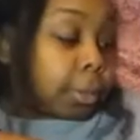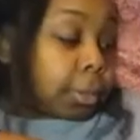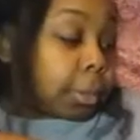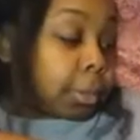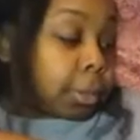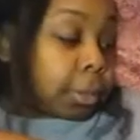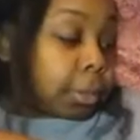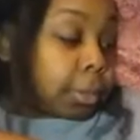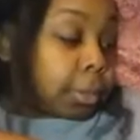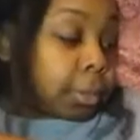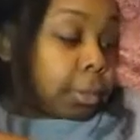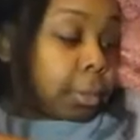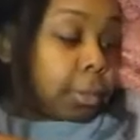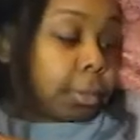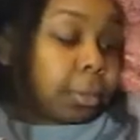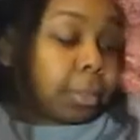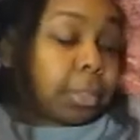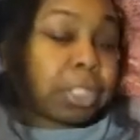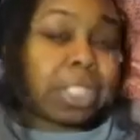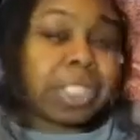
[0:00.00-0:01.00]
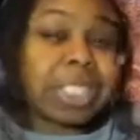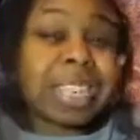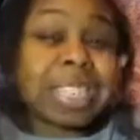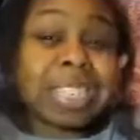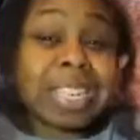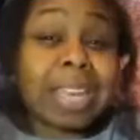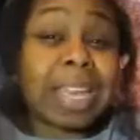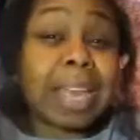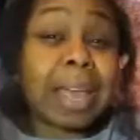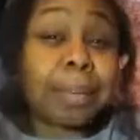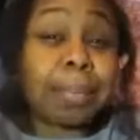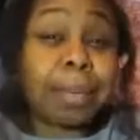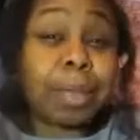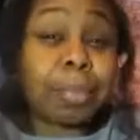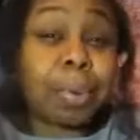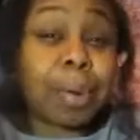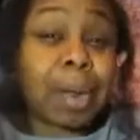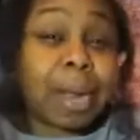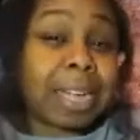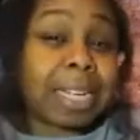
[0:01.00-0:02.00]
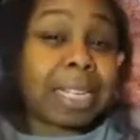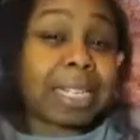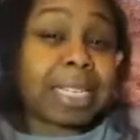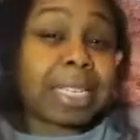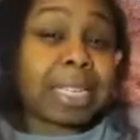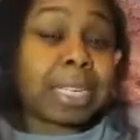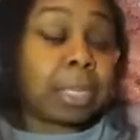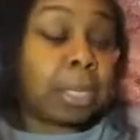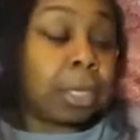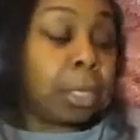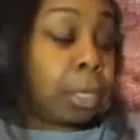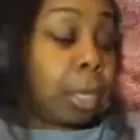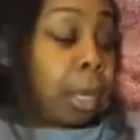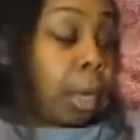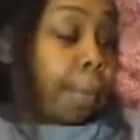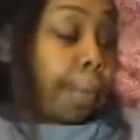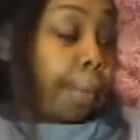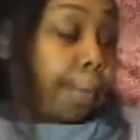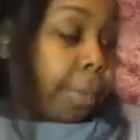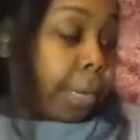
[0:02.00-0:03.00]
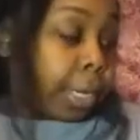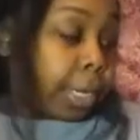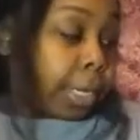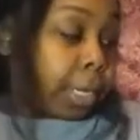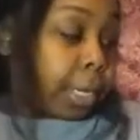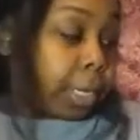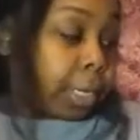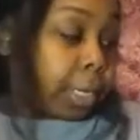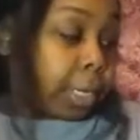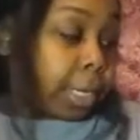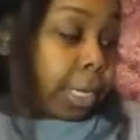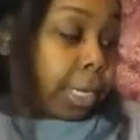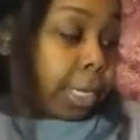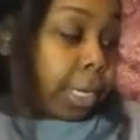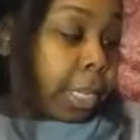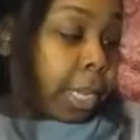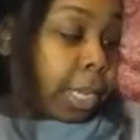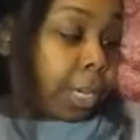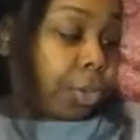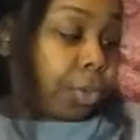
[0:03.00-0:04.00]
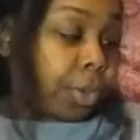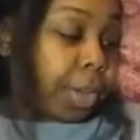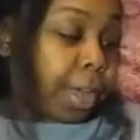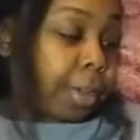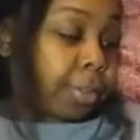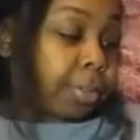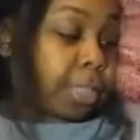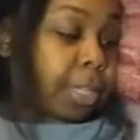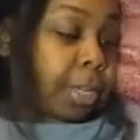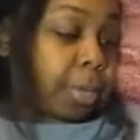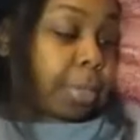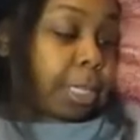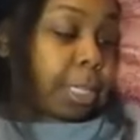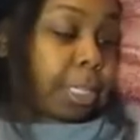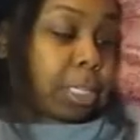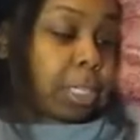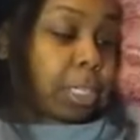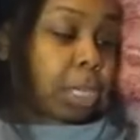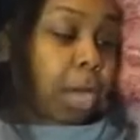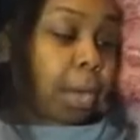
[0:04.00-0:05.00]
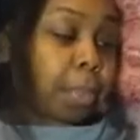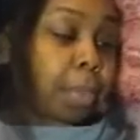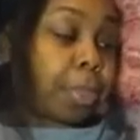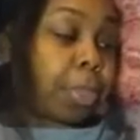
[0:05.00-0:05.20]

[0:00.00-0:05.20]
yeah, just because it can be pricey, but luckily I do have some in stock.